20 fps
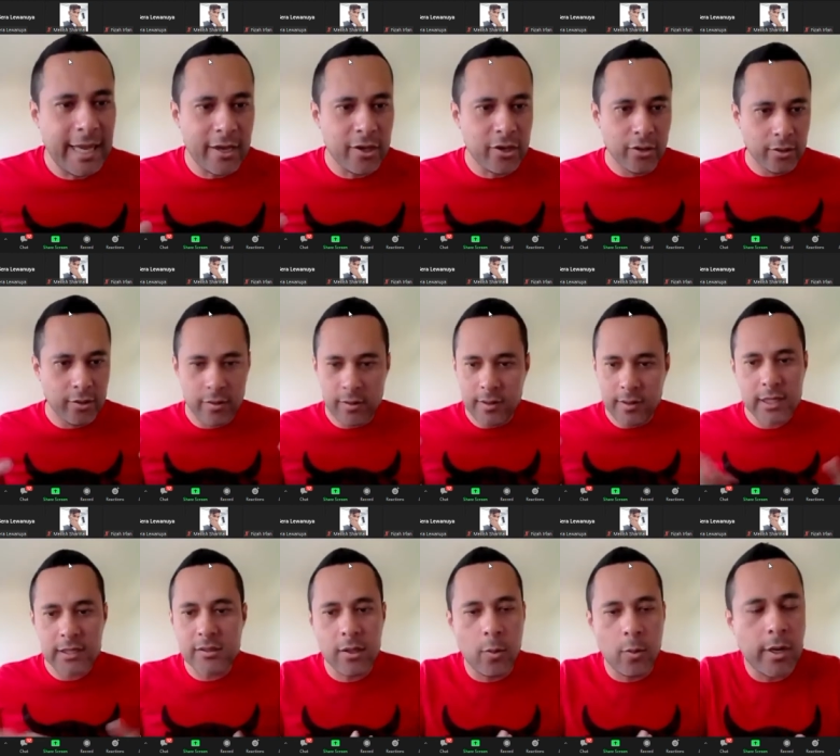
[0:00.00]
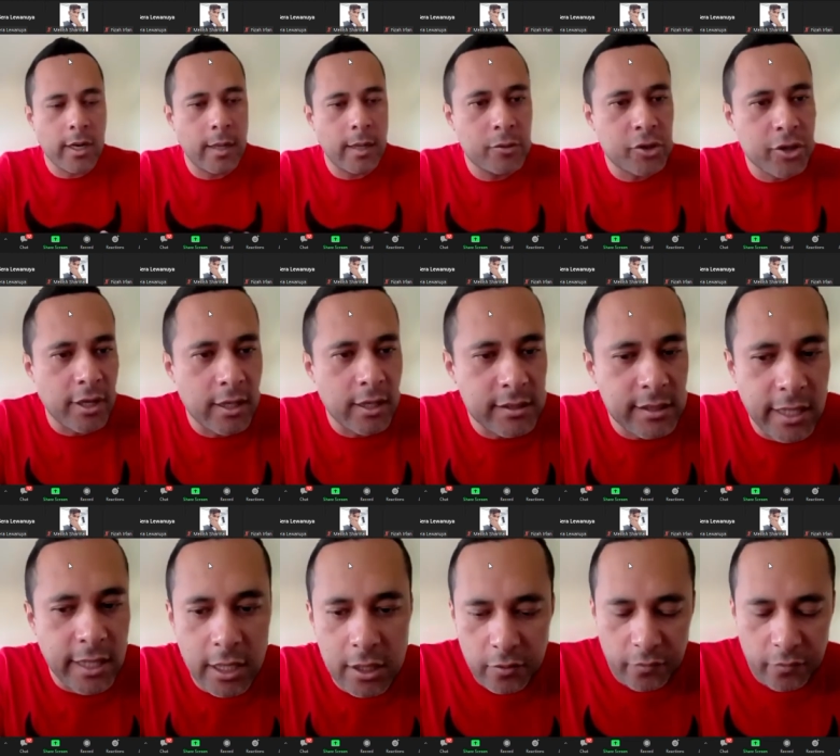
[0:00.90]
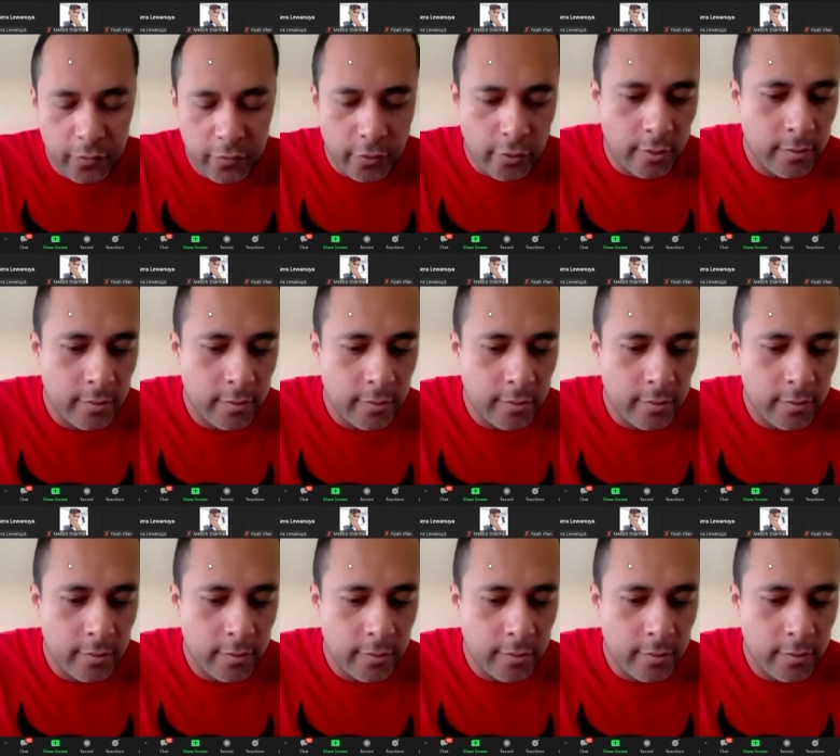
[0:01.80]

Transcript: you. That's not what I'm trying to scare you for.